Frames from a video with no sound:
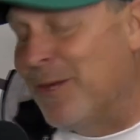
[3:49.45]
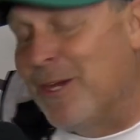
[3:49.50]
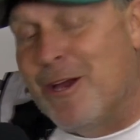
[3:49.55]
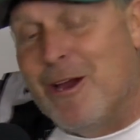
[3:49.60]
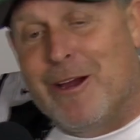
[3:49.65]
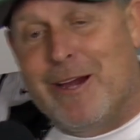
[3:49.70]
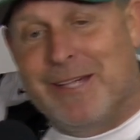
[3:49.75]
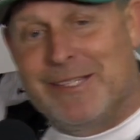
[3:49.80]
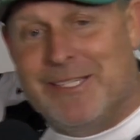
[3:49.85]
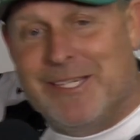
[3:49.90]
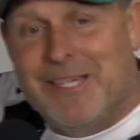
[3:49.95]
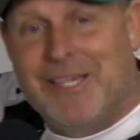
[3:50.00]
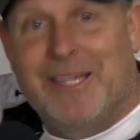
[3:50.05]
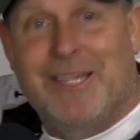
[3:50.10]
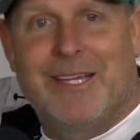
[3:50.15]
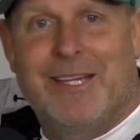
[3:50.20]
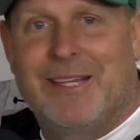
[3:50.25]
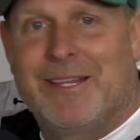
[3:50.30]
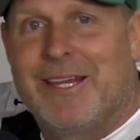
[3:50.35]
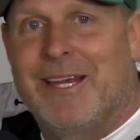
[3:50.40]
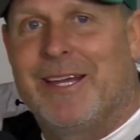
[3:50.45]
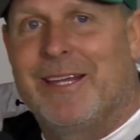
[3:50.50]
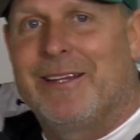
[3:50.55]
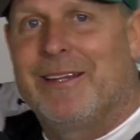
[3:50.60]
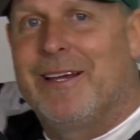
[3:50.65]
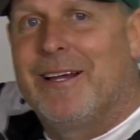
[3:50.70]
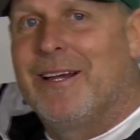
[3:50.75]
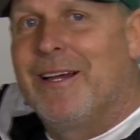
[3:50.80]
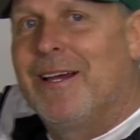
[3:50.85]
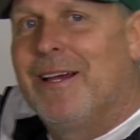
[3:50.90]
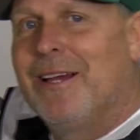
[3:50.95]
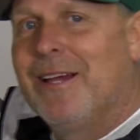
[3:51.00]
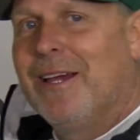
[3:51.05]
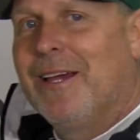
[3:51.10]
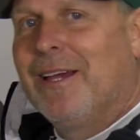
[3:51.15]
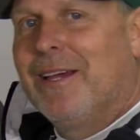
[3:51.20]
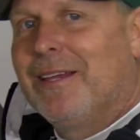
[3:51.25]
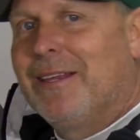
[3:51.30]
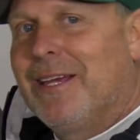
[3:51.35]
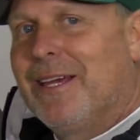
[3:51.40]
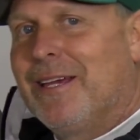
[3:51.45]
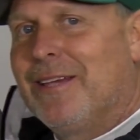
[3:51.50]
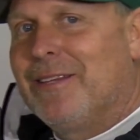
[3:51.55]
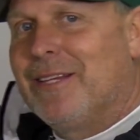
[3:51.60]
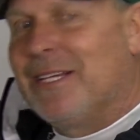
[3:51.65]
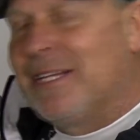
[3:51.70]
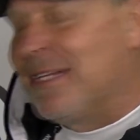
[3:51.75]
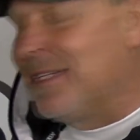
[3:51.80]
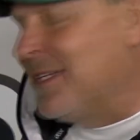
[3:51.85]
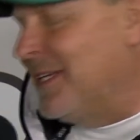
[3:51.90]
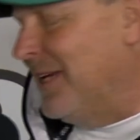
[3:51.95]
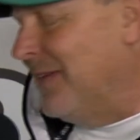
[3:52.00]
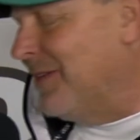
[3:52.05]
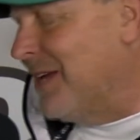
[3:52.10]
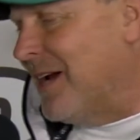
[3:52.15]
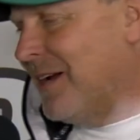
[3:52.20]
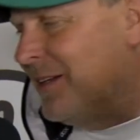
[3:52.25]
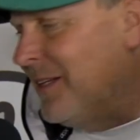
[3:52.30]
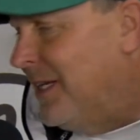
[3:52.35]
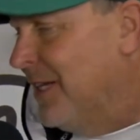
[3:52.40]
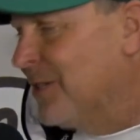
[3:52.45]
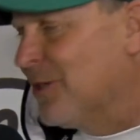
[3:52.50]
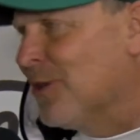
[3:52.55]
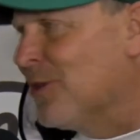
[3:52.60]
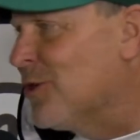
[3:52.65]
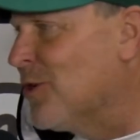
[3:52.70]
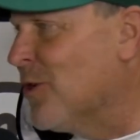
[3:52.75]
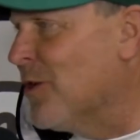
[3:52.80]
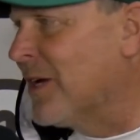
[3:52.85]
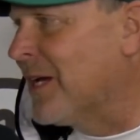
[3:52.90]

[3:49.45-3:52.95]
play RIT, and then uh, the, the, team down in the Eastern Shore.